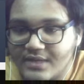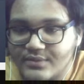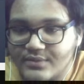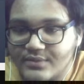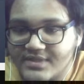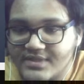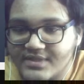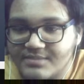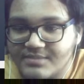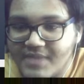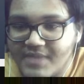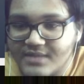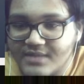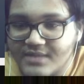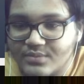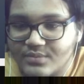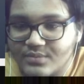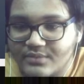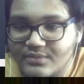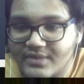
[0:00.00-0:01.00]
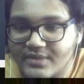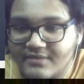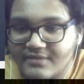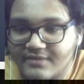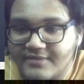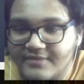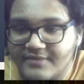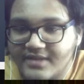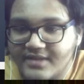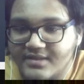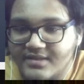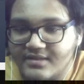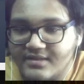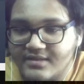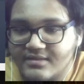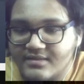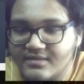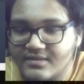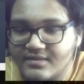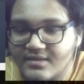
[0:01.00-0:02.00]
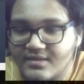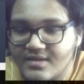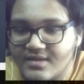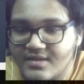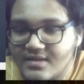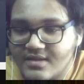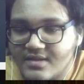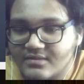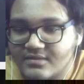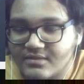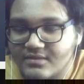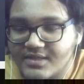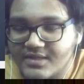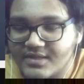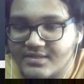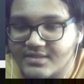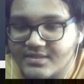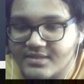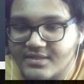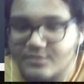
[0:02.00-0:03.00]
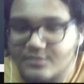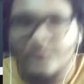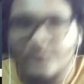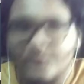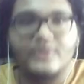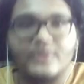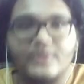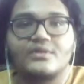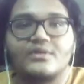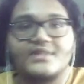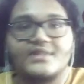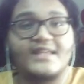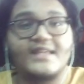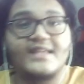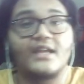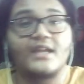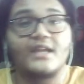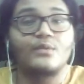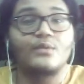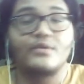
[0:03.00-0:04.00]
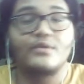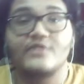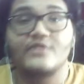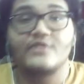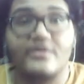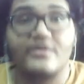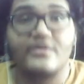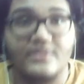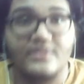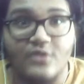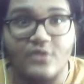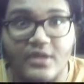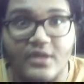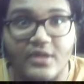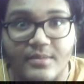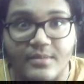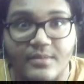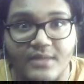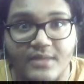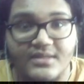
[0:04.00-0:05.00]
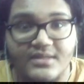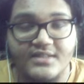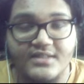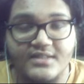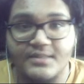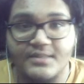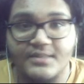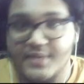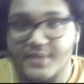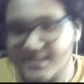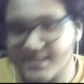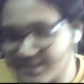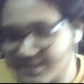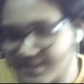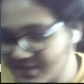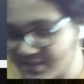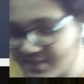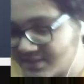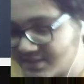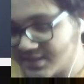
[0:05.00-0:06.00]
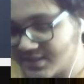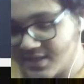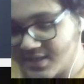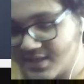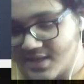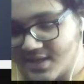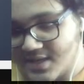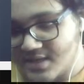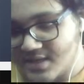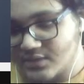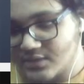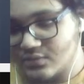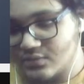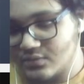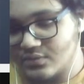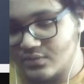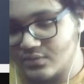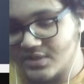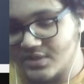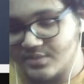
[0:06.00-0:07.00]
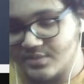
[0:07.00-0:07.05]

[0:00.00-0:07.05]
was his password. We did find it. So let's just move into the second one which I was talking about, that is the persistence. So to run a